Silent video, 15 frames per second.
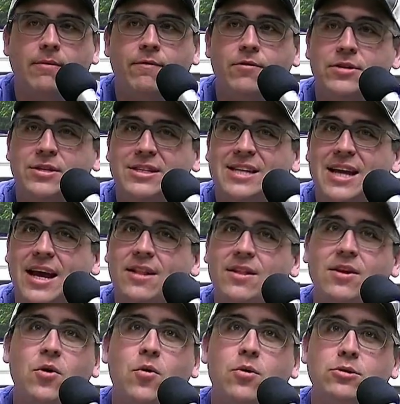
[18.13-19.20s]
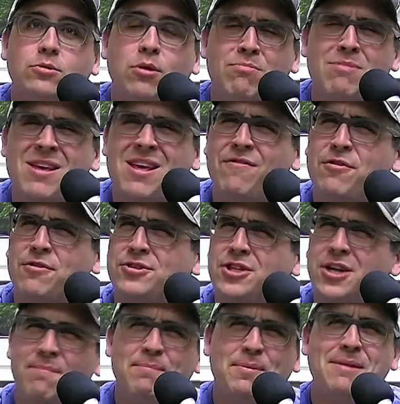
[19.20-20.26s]
If you're staying the course with me, if you're
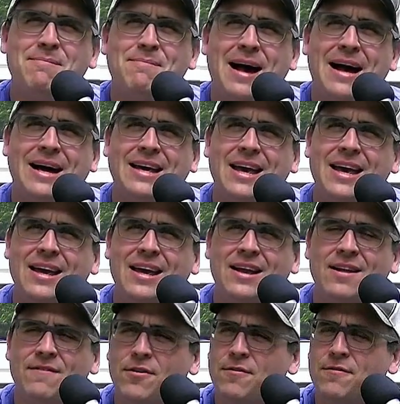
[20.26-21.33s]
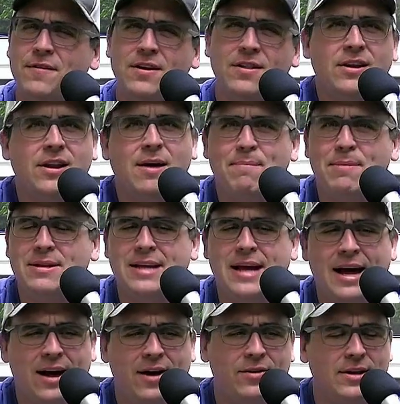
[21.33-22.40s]
jumping back in, if you're feeling up and
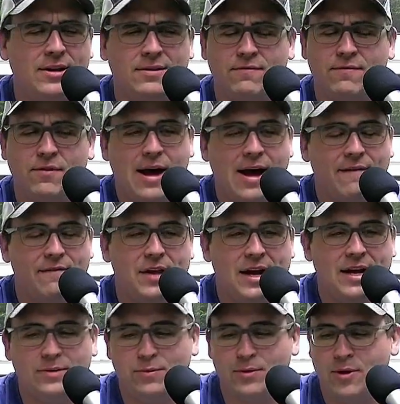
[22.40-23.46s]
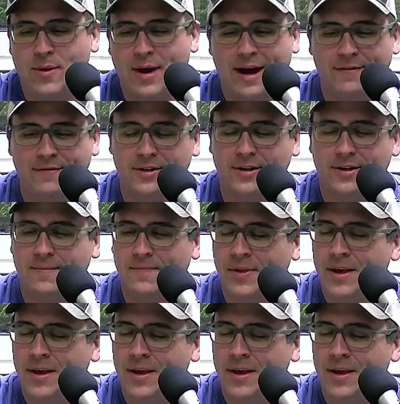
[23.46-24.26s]
down, like if you have days when you have to